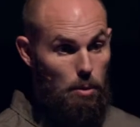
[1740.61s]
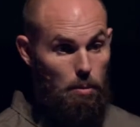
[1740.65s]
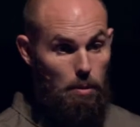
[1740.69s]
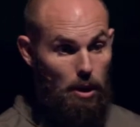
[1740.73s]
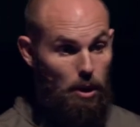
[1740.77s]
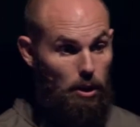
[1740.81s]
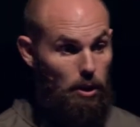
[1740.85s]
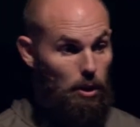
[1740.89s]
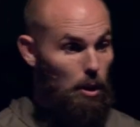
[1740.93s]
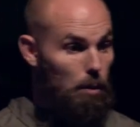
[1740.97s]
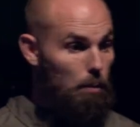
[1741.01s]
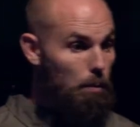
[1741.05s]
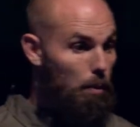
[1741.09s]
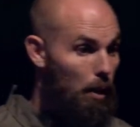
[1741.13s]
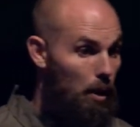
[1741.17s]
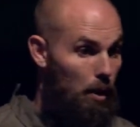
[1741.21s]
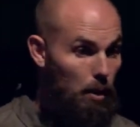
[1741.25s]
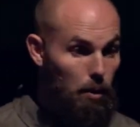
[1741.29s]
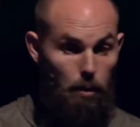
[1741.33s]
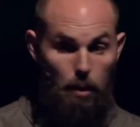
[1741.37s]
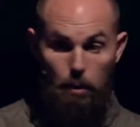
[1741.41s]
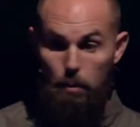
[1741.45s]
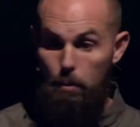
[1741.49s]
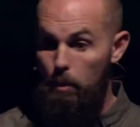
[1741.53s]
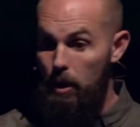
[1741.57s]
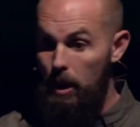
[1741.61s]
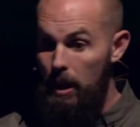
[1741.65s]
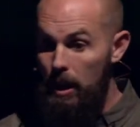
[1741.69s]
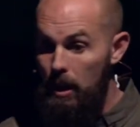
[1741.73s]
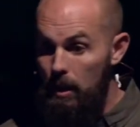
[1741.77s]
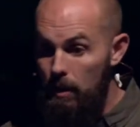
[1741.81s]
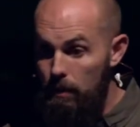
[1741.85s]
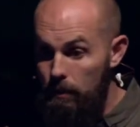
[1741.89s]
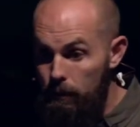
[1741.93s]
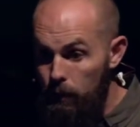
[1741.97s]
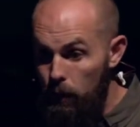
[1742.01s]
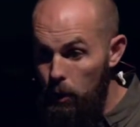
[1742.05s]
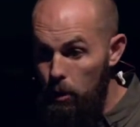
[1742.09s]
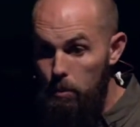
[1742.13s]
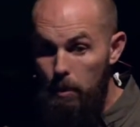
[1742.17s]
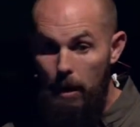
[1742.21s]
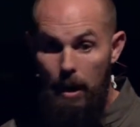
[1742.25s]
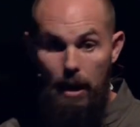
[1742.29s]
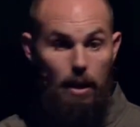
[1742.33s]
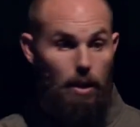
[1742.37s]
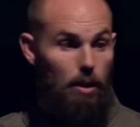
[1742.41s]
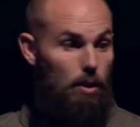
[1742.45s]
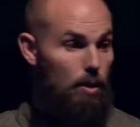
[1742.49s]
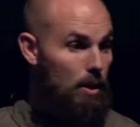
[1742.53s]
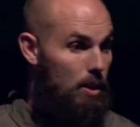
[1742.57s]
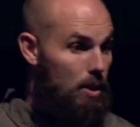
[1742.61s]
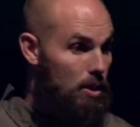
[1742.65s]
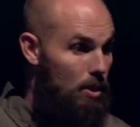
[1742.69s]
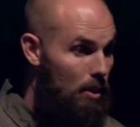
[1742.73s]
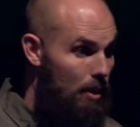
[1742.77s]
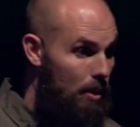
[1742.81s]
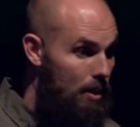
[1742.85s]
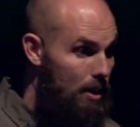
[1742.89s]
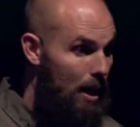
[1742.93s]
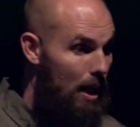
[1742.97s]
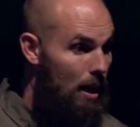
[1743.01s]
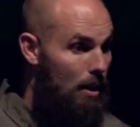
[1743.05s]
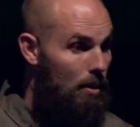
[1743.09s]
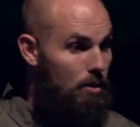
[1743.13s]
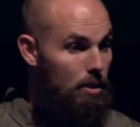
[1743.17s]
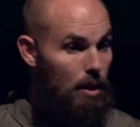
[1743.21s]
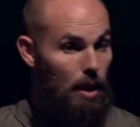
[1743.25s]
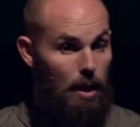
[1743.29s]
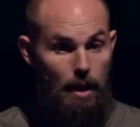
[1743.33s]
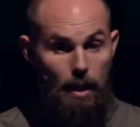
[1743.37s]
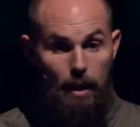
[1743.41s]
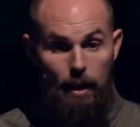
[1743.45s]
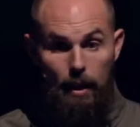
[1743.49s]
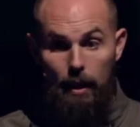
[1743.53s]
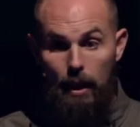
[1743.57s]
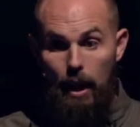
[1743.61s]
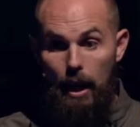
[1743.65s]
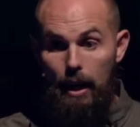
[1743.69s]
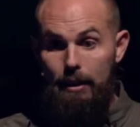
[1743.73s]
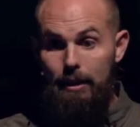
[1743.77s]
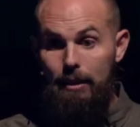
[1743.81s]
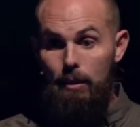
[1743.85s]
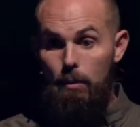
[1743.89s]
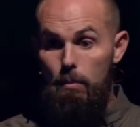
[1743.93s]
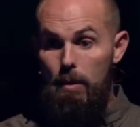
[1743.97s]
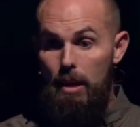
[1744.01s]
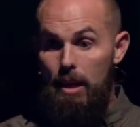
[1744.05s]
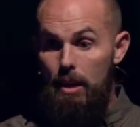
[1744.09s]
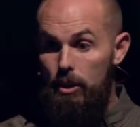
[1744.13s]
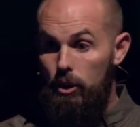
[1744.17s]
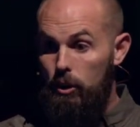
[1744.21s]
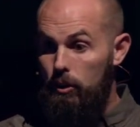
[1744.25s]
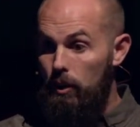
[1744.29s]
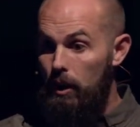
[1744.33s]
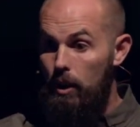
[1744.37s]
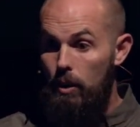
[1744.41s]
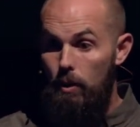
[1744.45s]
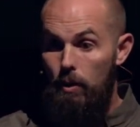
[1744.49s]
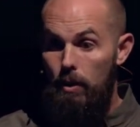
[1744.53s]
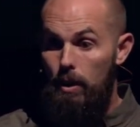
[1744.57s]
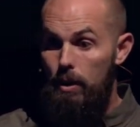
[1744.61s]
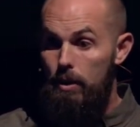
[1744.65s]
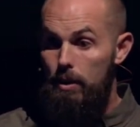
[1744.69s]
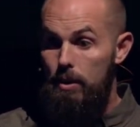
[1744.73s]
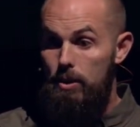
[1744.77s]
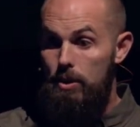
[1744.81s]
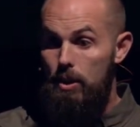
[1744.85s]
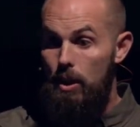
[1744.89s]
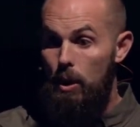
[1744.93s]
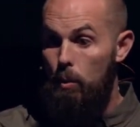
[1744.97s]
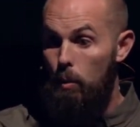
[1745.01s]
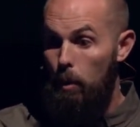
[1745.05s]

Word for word: Mission, partner with Meridian Food Bank, Chrysalis House, lots of ministry going on in the city.